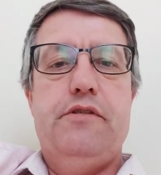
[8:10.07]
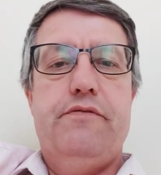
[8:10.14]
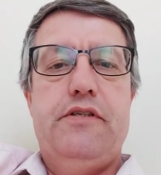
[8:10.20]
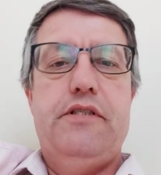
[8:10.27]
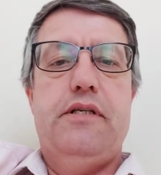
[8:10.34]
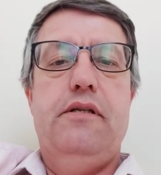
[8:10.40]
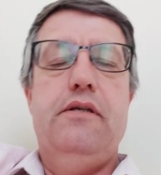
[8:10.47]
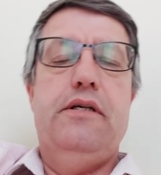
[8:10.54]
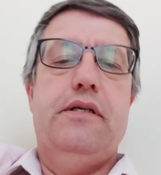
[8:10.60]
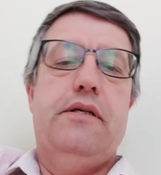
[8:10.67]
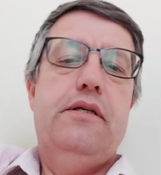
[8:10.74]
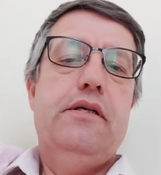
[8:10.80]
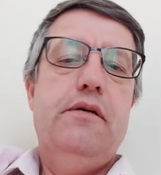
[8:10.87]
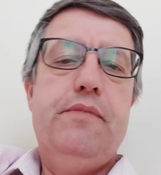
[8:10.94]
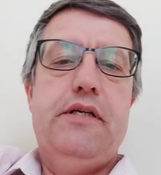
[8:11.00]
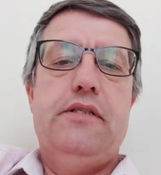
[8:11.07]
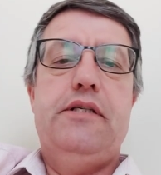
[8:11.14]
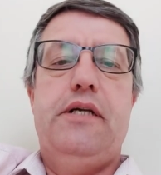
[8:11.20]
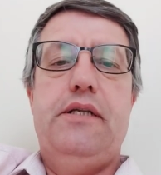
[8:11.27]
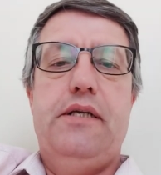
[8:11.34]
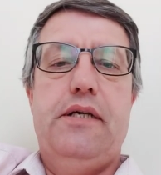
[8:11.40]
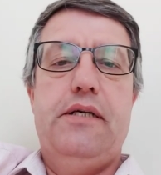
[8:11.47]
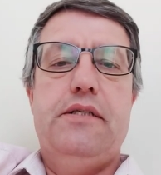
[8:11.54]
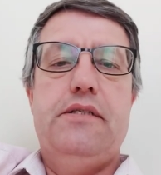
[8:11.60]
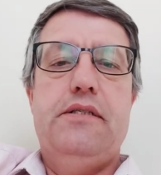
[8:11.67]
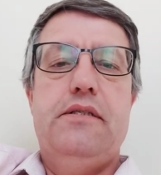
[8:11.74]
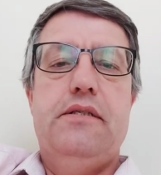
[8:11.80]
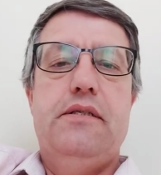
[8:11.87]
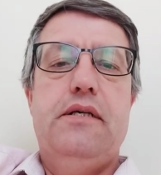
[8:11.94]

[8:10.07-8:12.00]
So they said, look, go back 10 years,